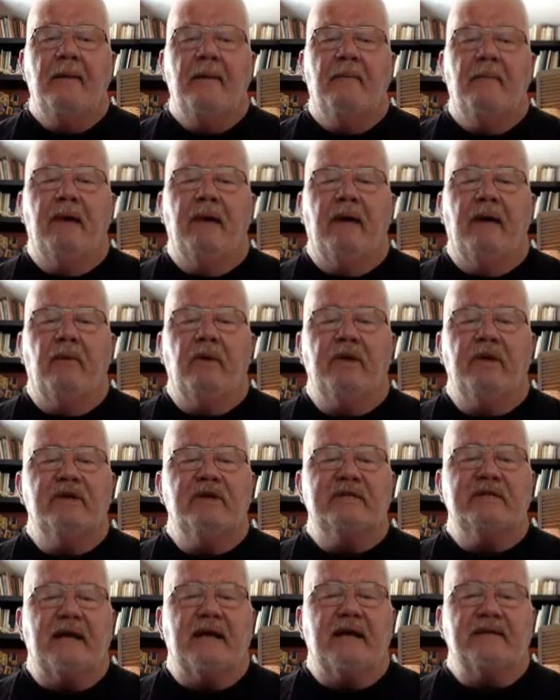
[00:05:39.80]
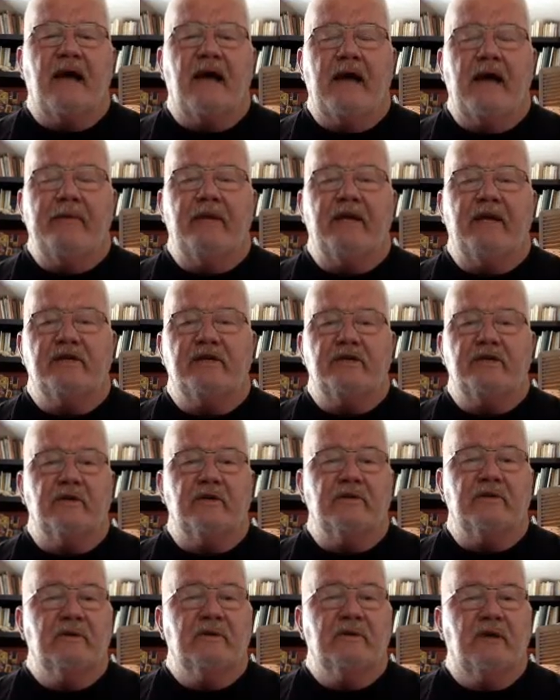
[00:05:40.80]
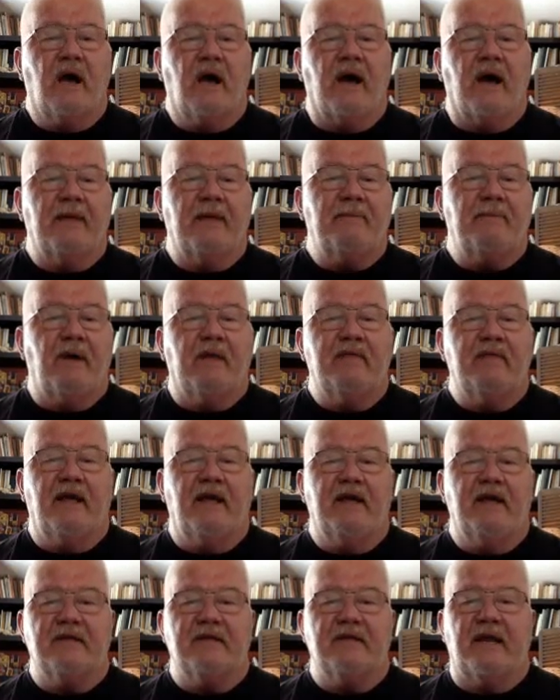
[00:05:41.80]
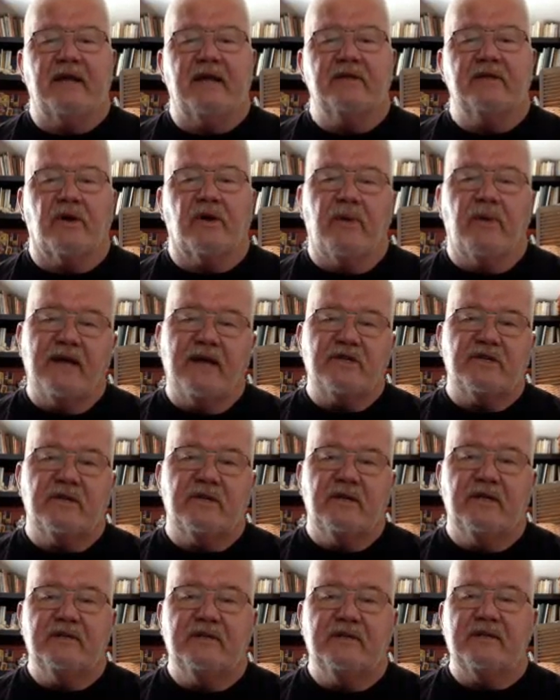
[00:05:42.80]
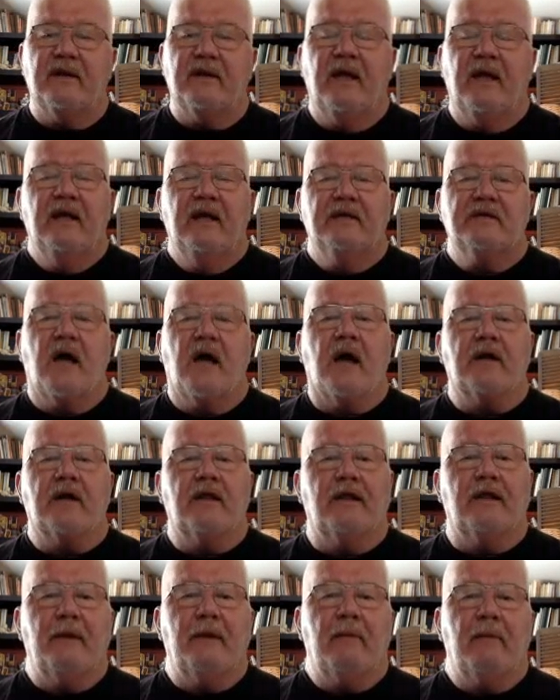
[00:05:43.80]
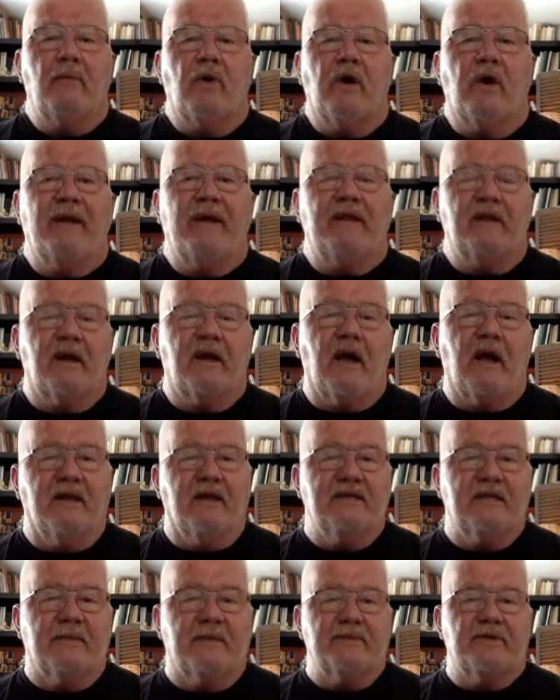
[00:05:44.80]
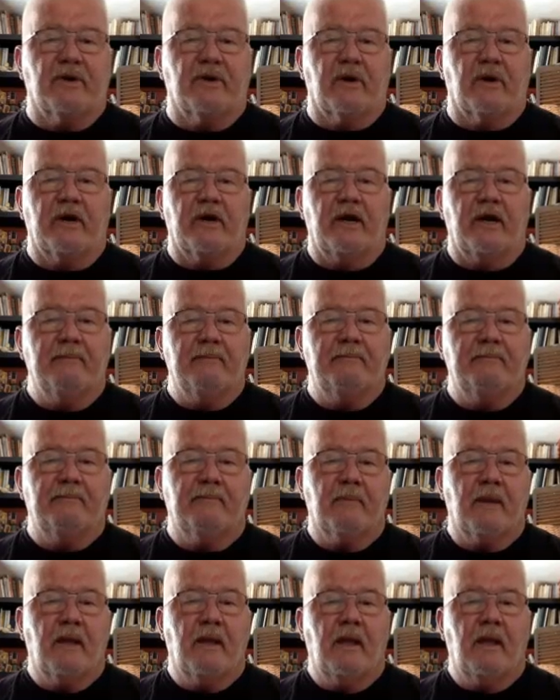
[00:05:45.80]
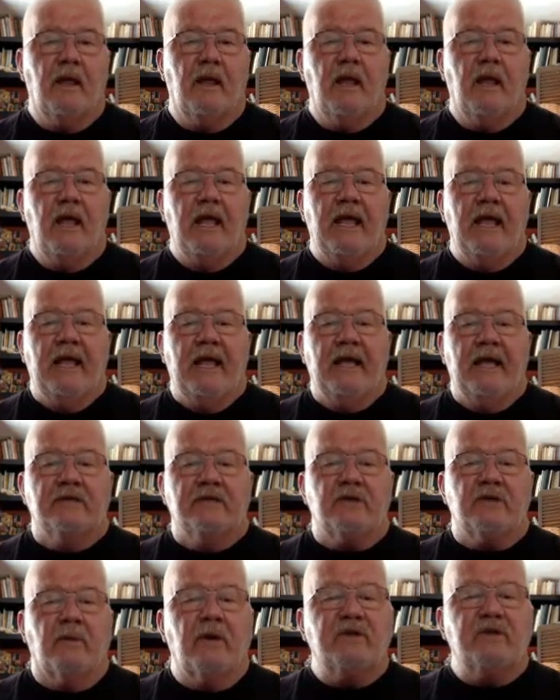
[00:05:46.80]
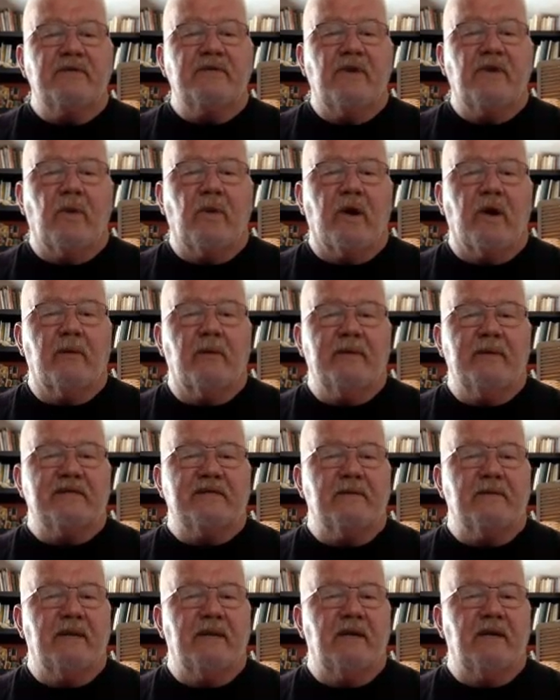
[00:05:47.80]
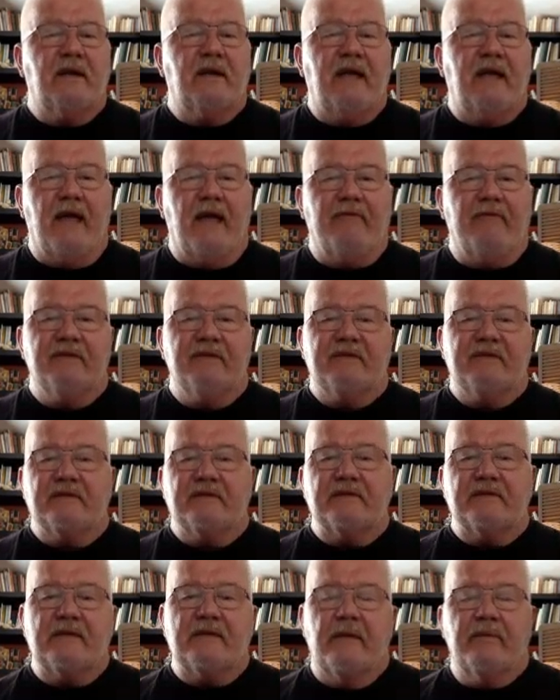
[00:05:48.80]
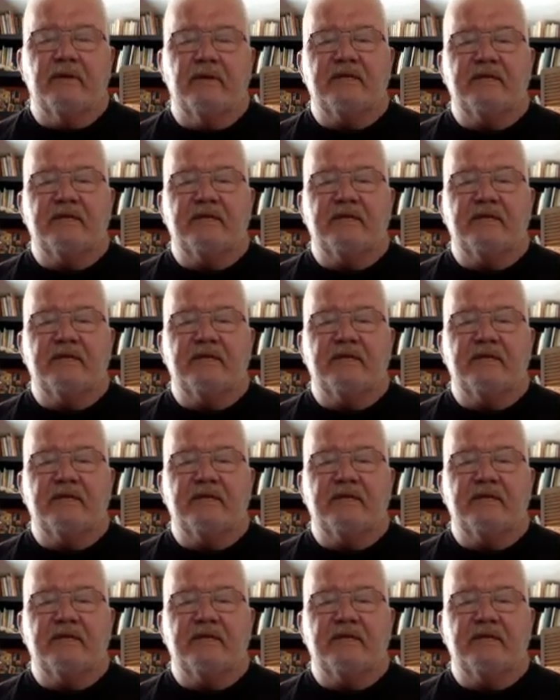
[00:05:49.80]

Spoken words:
but we'll use that time to get you caught up on things and answer questions and talk a little bit more about the concepts you're learning. So most of your work will be submitted to Canvas. This is number